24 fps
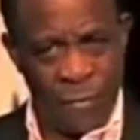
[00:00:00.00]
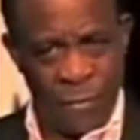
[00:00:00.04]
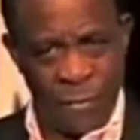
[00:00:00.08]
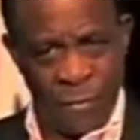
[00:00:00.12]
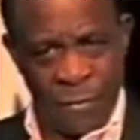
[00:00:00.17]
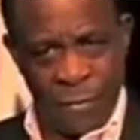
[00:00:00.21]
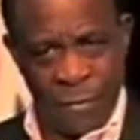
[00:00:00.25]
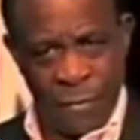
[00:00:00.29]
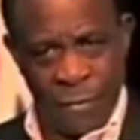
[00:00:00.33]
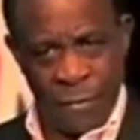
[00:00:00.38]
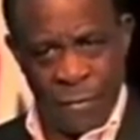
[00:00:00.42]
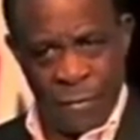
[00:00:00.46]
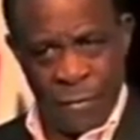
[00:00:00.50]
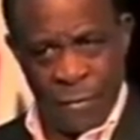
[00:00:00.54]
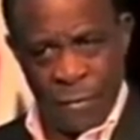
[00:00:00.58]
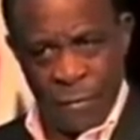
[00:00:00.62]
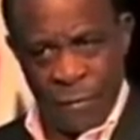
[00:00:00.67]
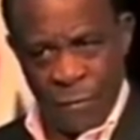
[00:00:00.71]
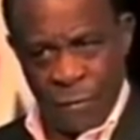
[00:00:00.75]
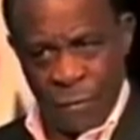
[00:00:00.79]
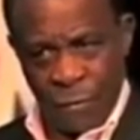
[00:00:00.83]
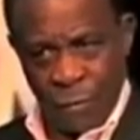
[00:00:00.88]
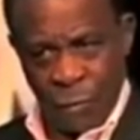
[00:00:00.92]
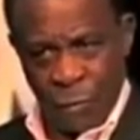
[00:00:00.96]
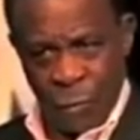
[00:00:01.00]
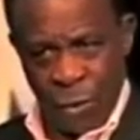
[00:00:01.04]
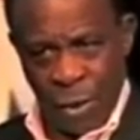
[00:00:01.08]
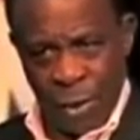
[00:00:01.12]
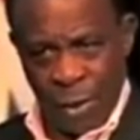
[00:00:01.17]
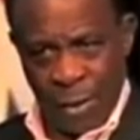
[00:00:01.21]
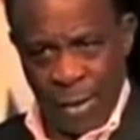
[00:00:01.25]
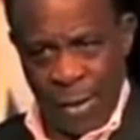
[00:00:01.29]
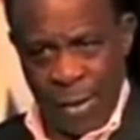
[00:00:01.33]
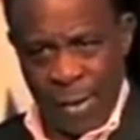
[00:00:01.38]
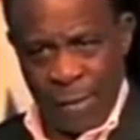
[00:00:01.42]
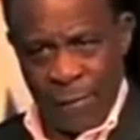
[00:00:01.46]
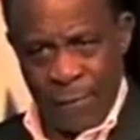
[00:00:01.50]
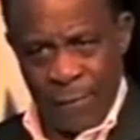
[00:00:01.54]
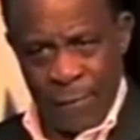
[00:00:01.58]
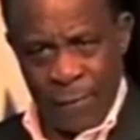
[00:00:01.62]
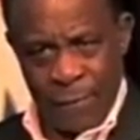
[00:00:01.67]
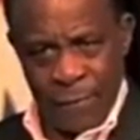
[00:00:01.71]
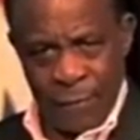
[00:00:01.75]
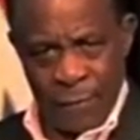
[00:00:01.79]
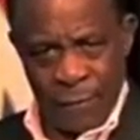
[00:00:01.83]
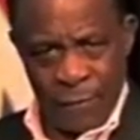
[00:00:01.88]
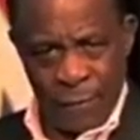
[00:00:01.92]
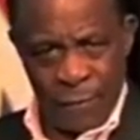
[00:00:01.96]
and the others, and we are ahead,
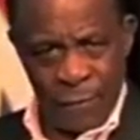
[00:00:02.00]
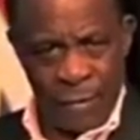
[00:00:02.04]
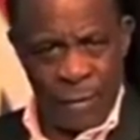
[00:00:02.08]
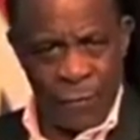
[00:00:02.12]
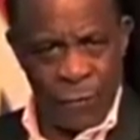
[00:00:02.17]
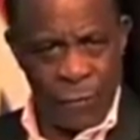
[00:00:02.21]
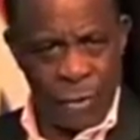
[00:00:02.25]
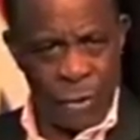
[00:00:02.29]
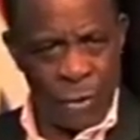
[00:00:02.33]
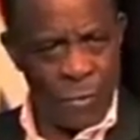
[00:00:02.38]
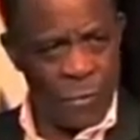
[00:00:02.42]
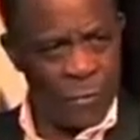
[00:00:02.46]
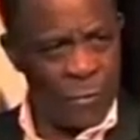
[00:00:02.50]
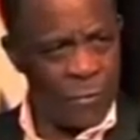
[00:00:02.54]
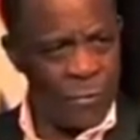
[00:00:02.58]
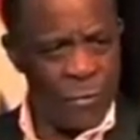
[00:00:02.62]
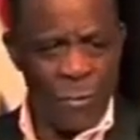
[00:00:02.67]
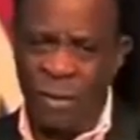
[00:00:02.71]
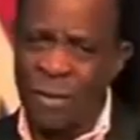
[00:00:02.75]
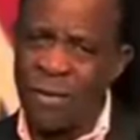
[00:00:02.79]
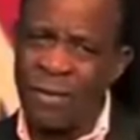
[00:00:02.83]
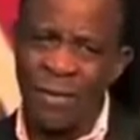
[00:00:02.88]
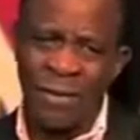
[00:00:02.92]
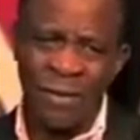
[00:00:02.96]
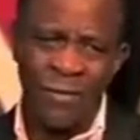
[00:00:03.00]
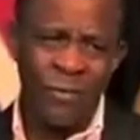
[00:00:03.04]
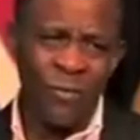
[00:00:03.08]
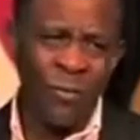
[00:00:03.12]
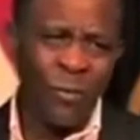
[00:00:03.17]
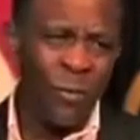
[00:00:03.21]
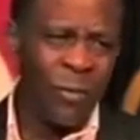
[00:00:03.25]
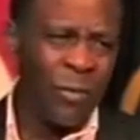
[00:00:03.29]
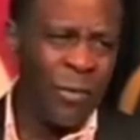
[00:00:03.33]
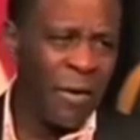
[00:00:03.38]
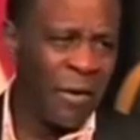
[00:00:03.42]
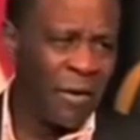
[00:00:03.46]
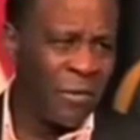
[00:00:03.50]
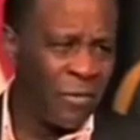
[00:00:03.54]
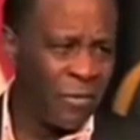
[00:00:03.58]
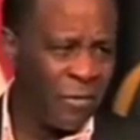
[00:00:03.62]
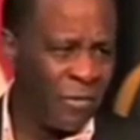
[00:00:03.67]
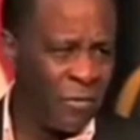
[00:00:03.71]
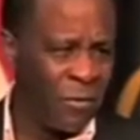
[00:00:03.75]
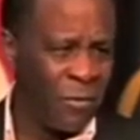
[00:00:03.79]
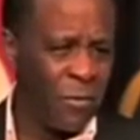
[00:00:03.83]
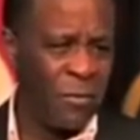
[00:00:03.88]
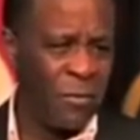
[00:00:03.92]
then we look good. It doesn't work so.